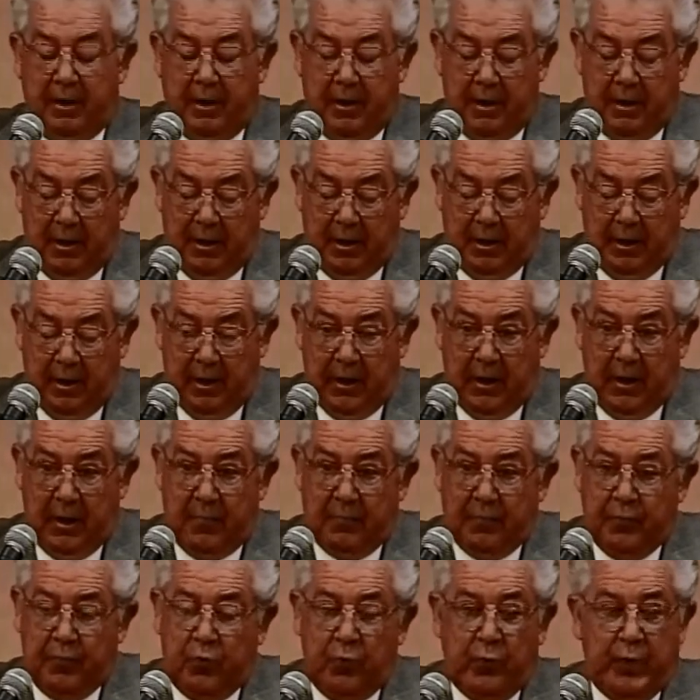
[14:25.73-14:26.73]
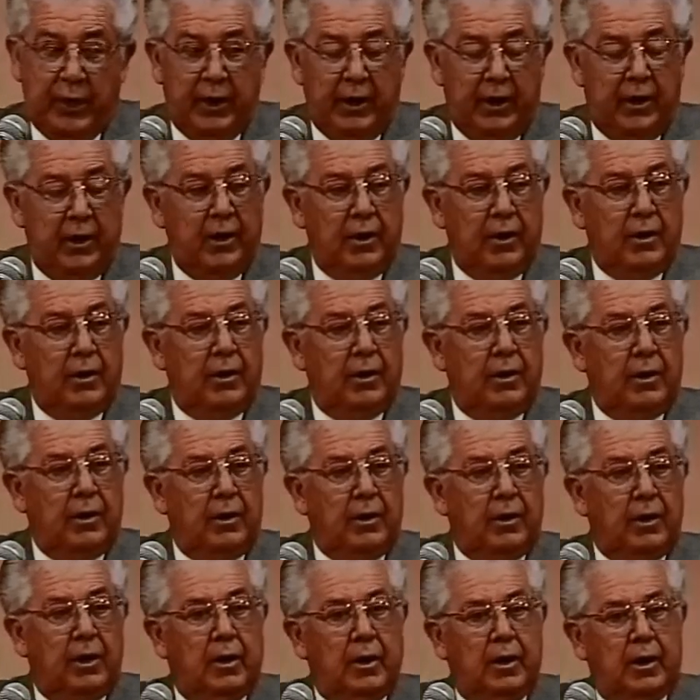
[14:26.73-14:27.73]
Uh, we
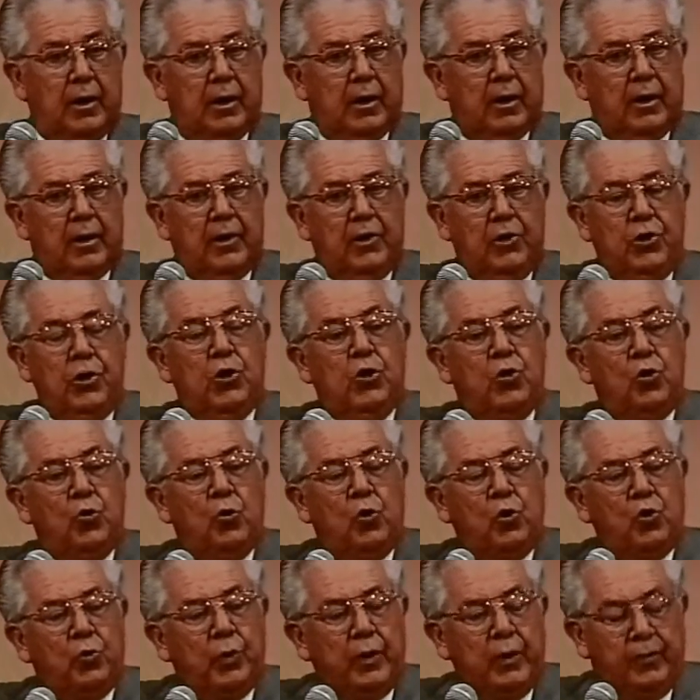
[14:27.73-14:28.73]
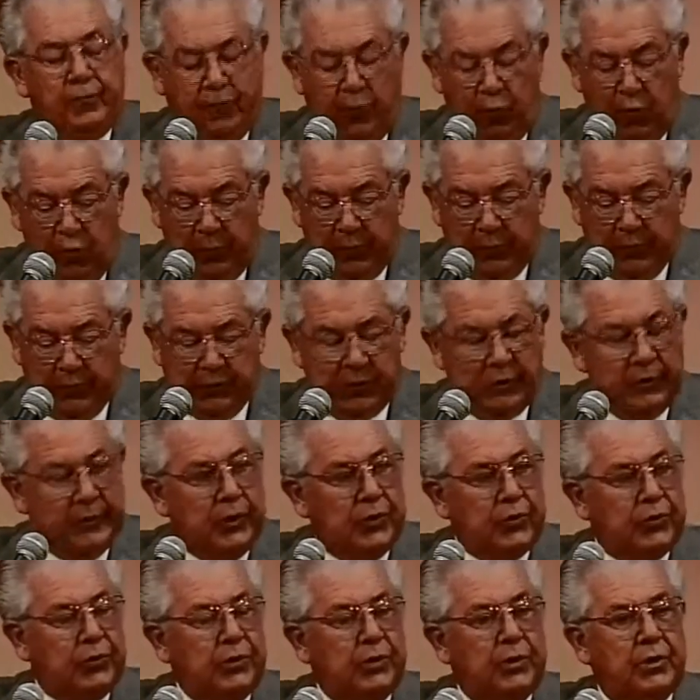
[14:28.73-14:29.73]
knew when we formed this
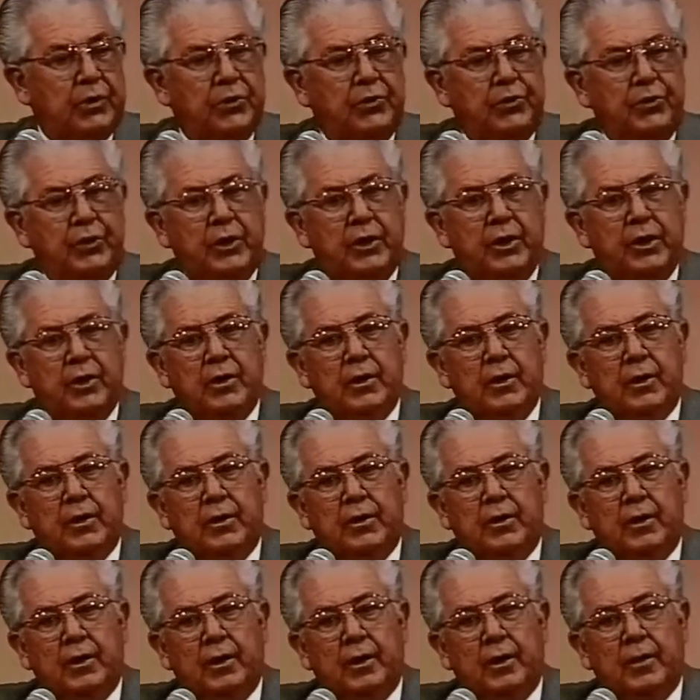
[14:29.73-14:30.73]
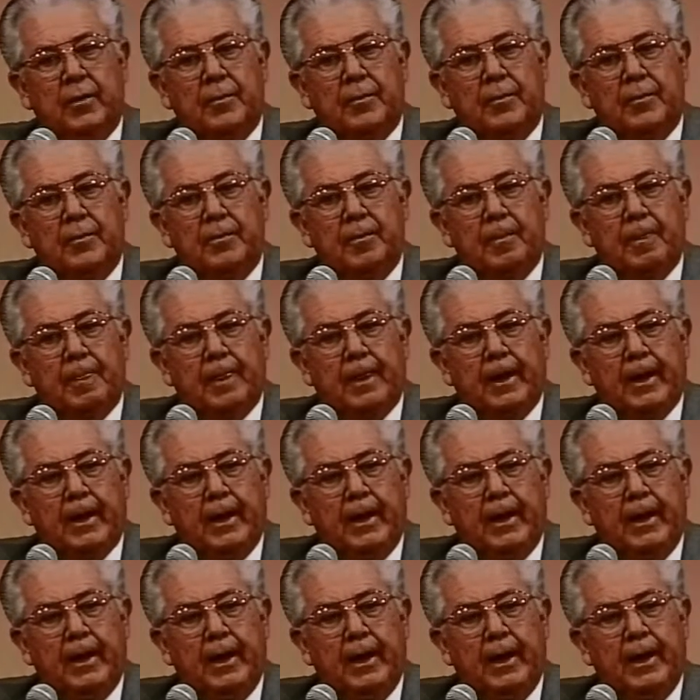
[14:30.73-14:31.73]
commission this year that uh,
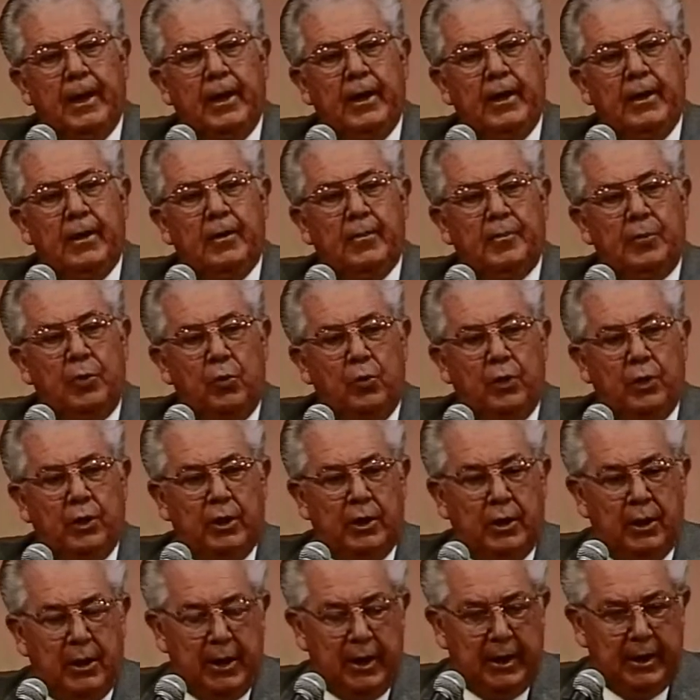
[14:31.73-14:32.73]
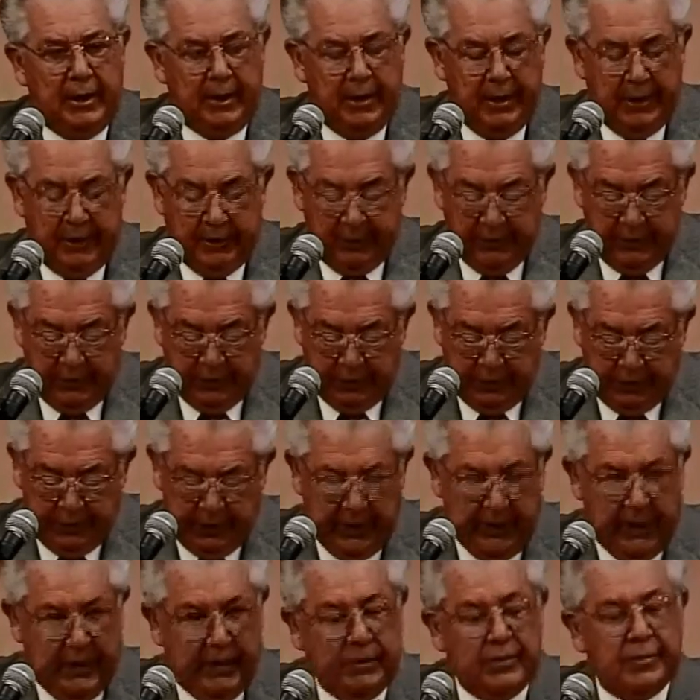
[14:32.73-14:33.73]
getting appointed late, as is the
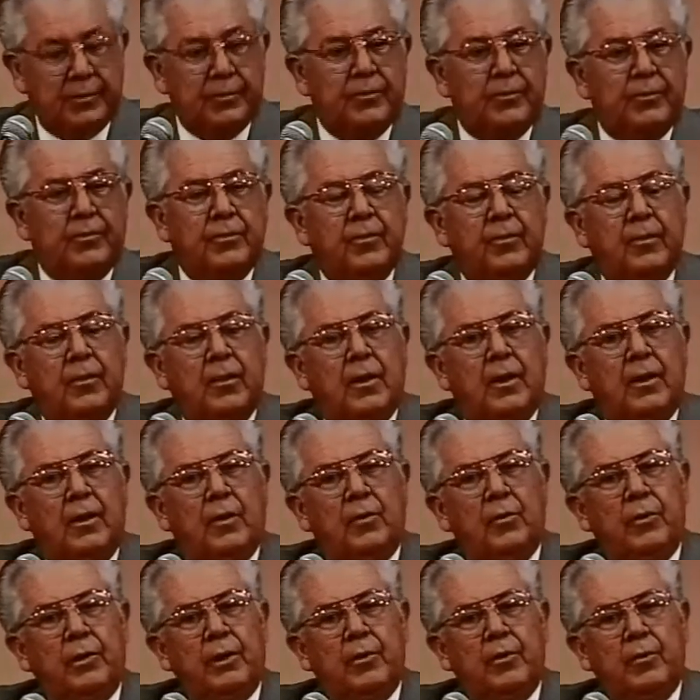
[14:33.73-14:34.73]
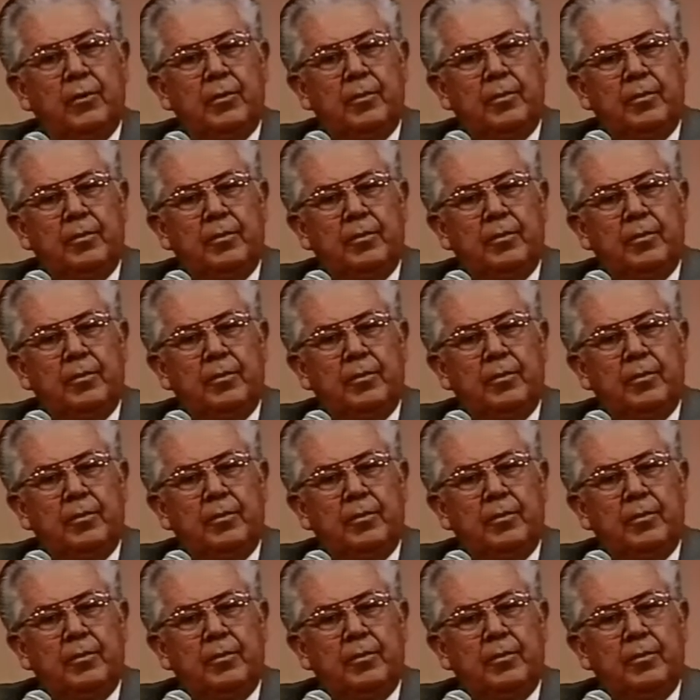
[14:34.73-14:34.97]
case, we would